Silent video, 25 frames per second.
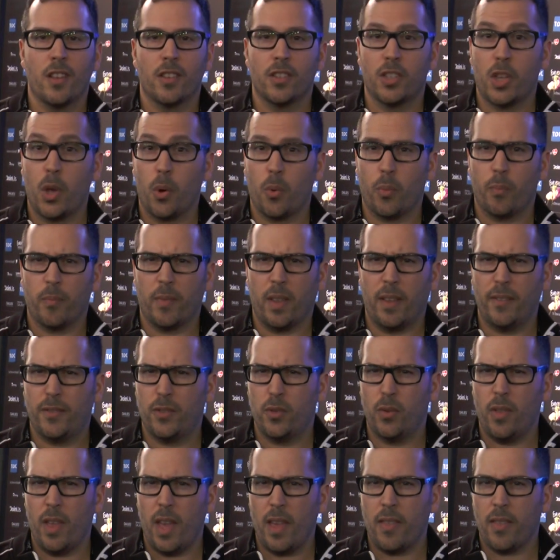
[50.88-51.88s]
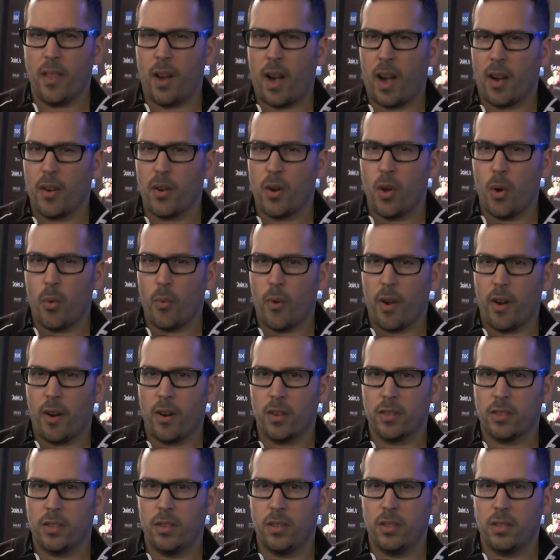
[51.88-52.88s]
So, if today there are no
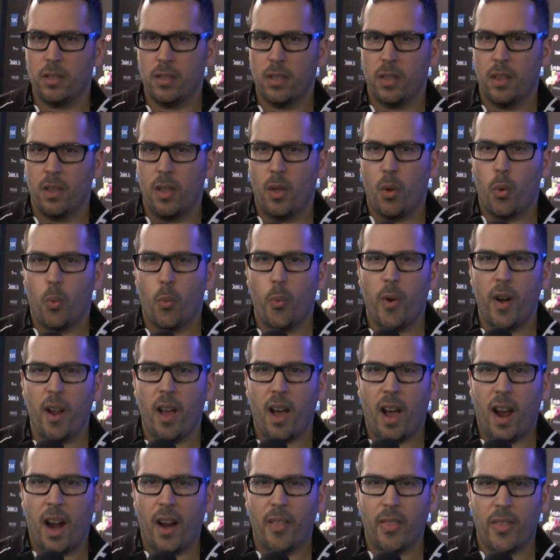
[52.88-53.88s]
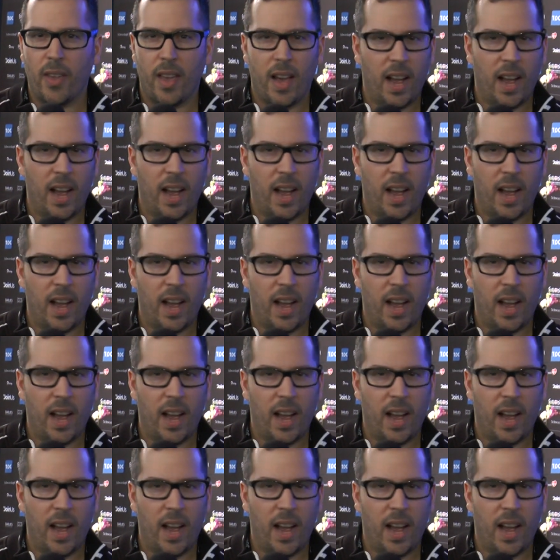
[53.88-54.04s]
rehearsals, where are the